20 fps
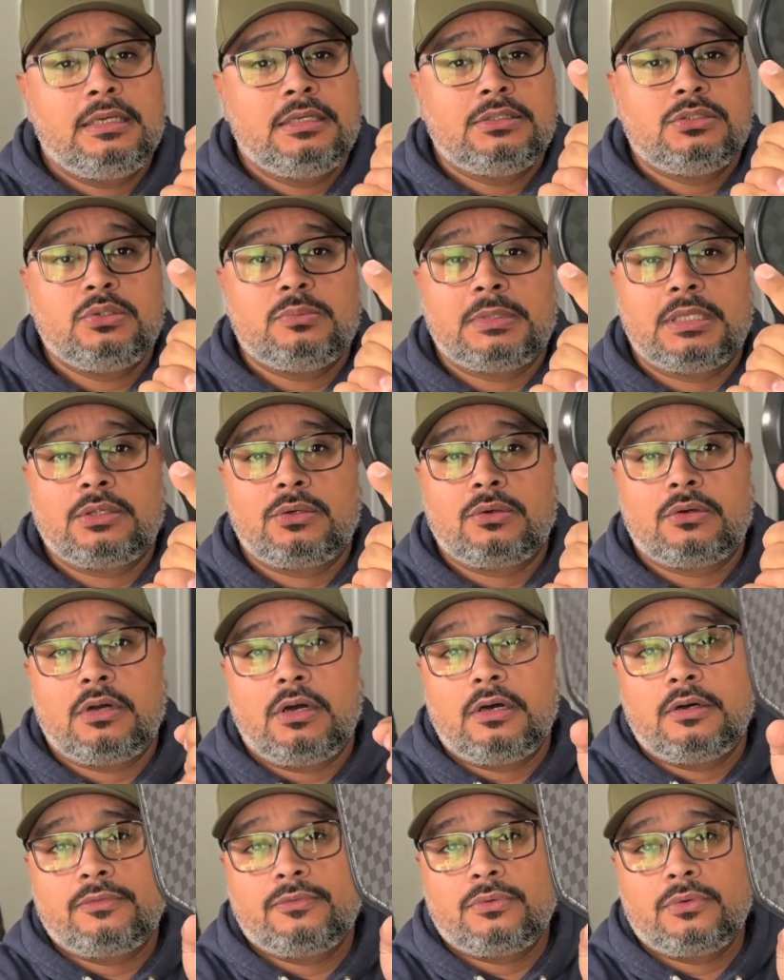Do my little
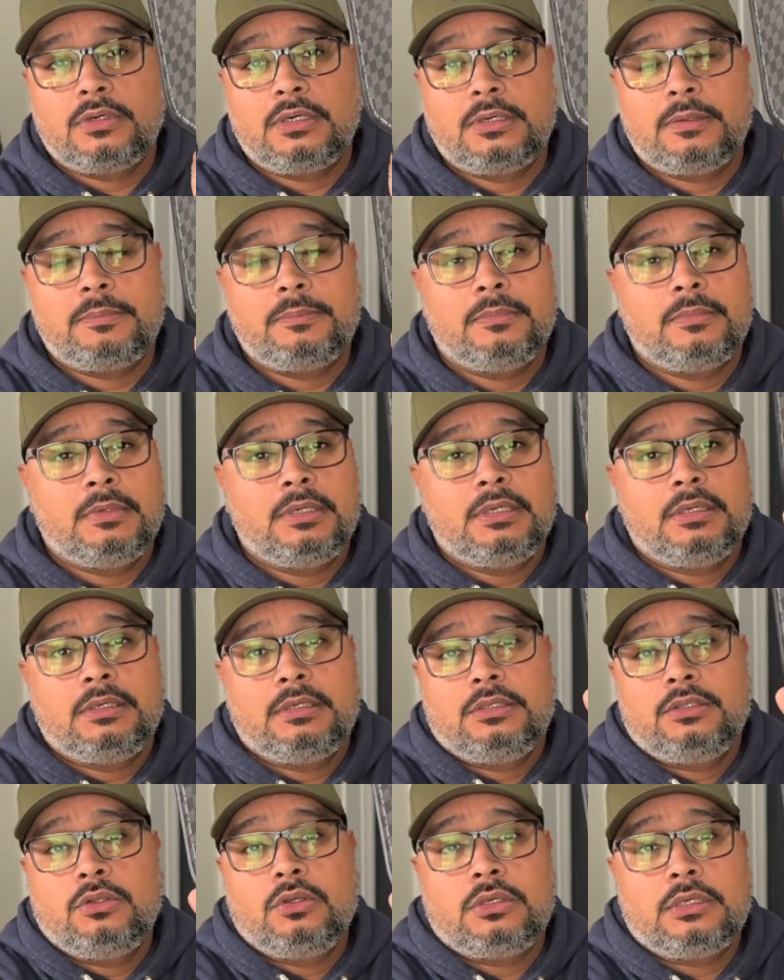golf grip.
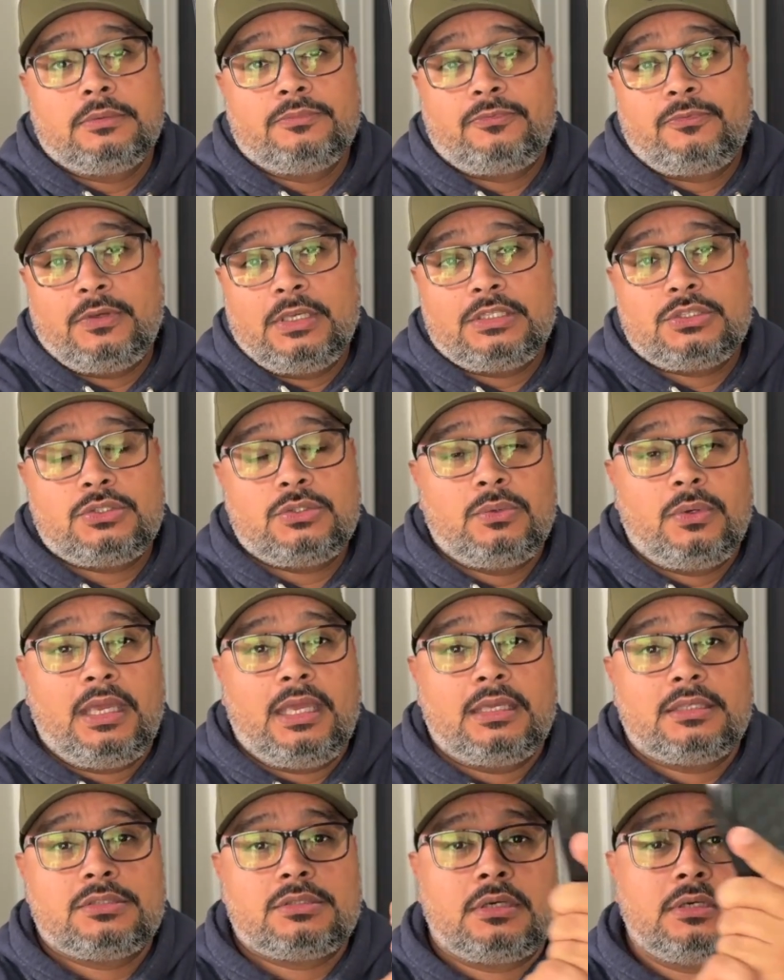You can fit 2
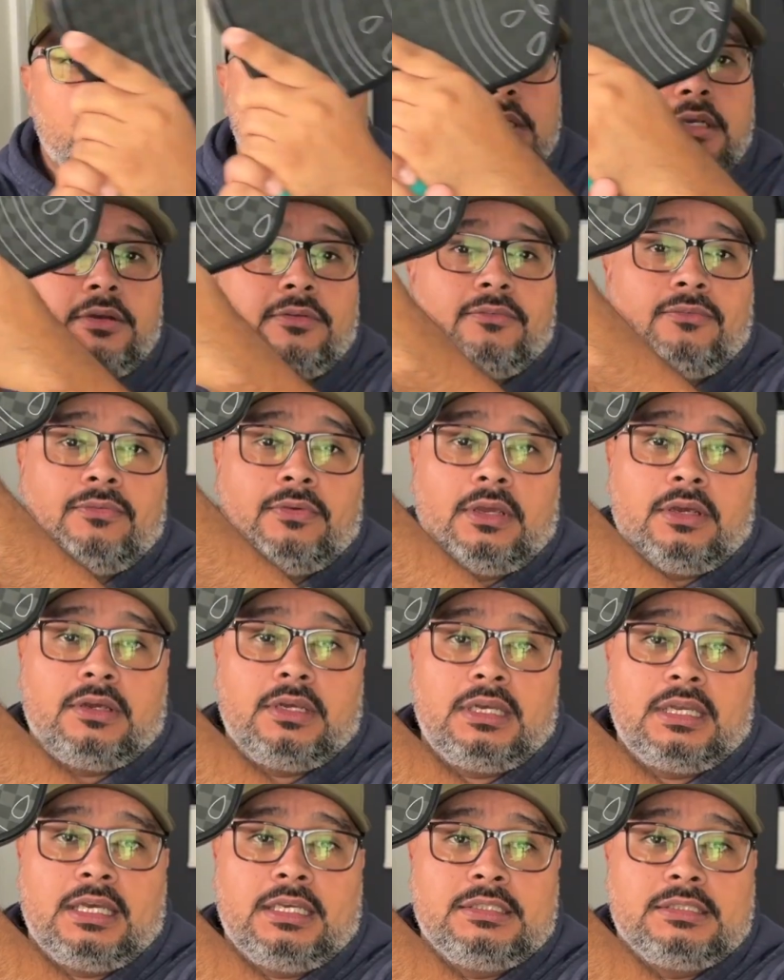hands on there
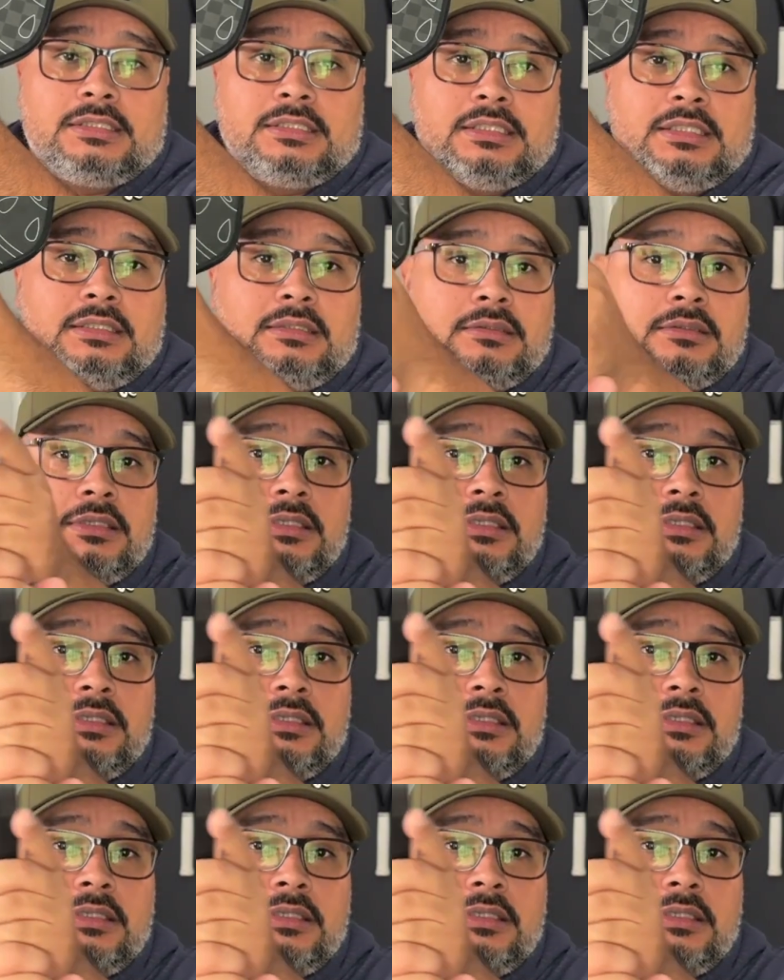very nicely.